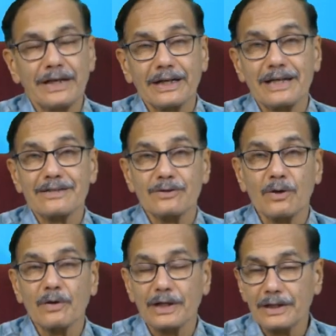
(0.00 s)
can last
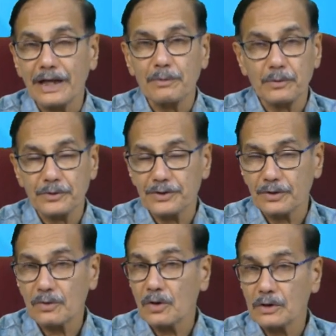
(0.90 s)
longer in that
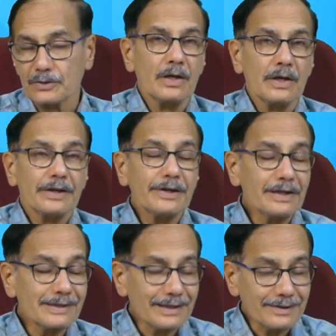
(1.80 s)
position also.
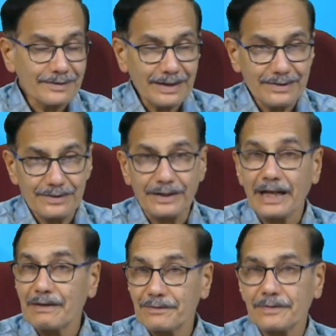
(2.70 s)
Kegels exercise, it
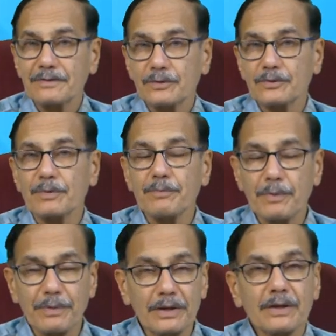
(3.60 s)
helps to some
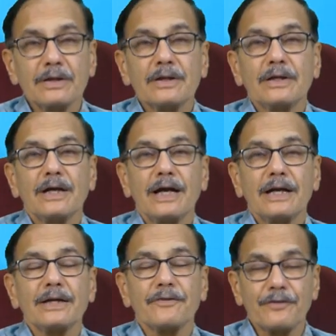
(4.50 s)
people,
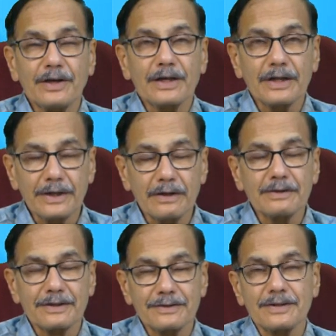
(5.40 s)
and definitely
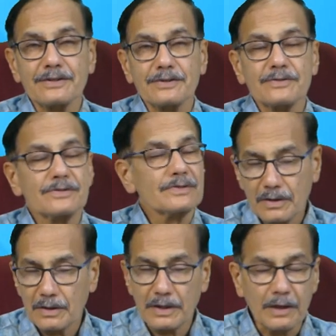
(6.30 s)
Kegels exercise is
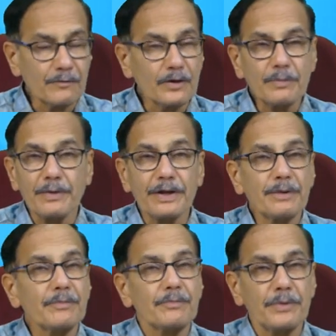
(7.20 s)
helpful in
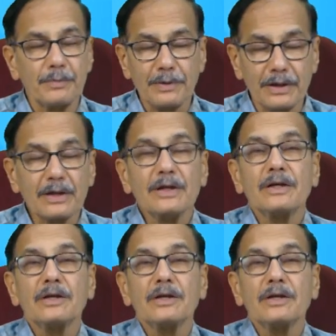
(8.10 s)
many people.